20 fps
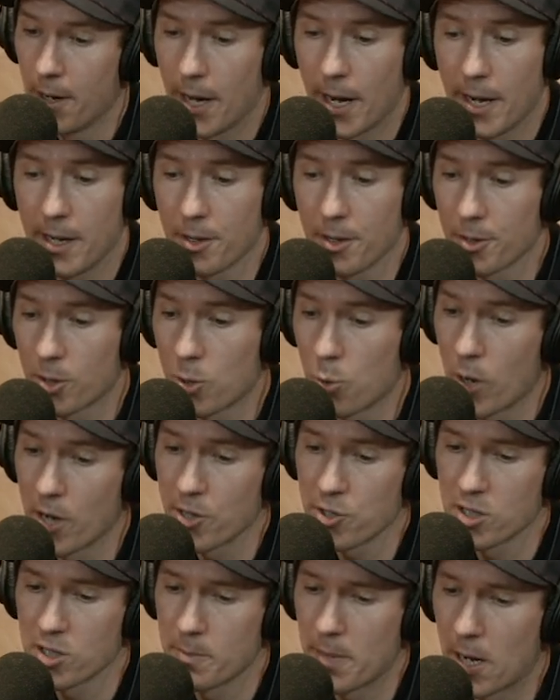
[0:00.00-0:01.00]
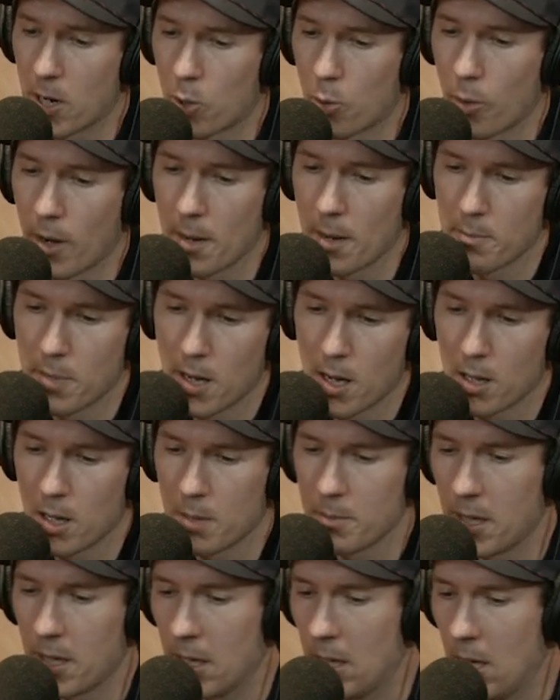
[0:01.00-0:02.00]
Any other questions about yeah. Graham yeah. Bell?
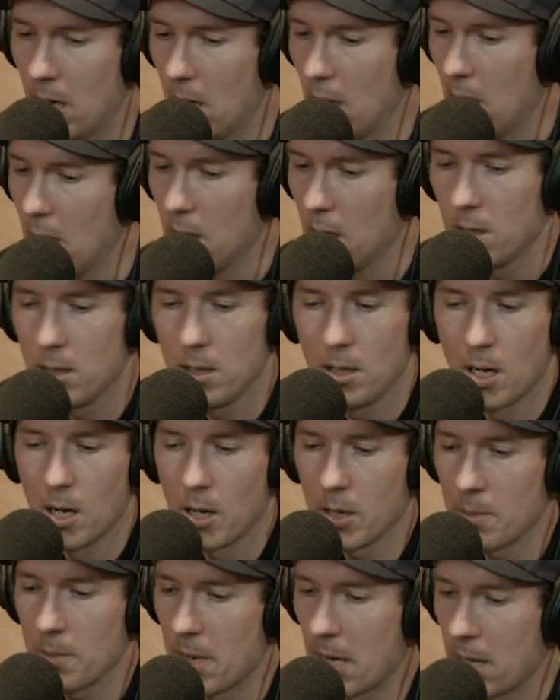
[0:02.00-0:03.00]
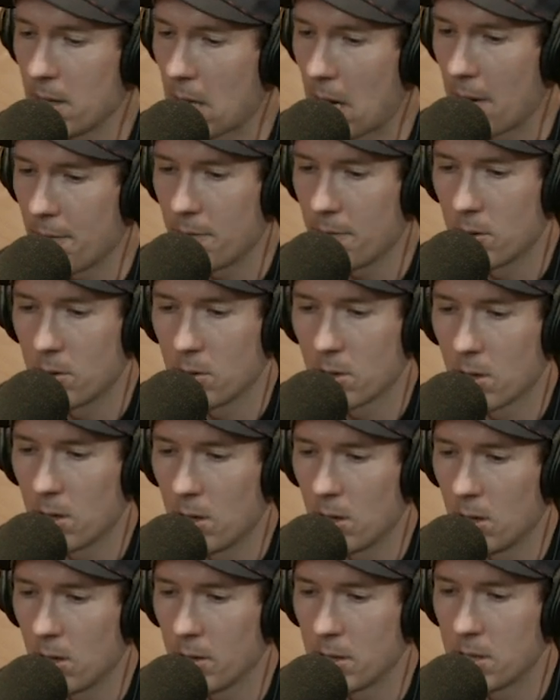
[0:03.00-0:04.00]
I mean, you know, he made that phone
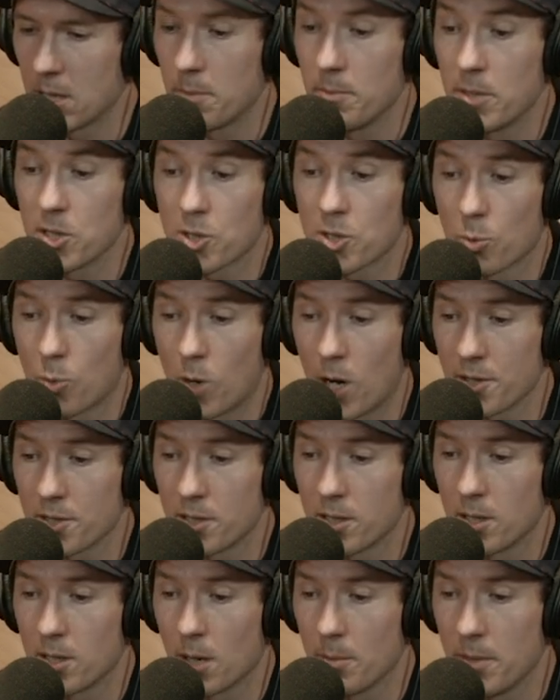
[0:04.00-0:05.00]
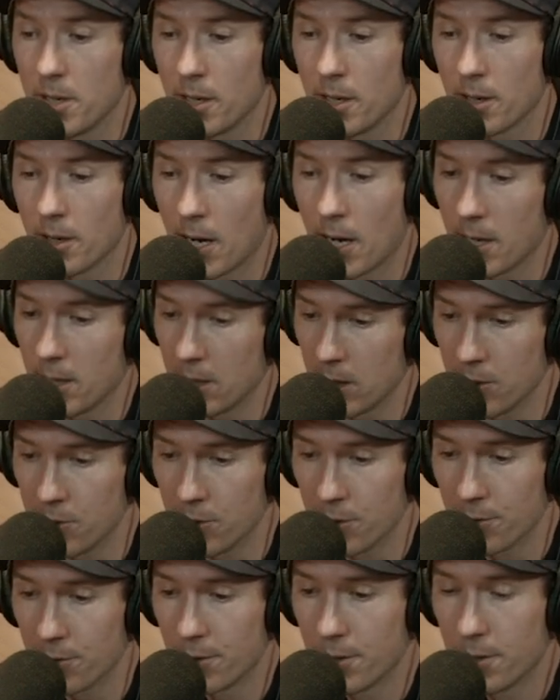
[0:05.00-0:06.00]
call. He said, Mr. Watson, come here. I need
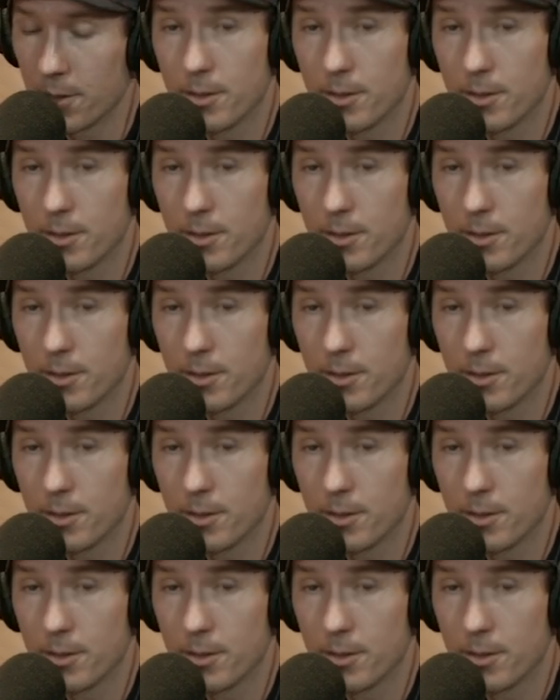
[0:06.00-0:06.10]
you.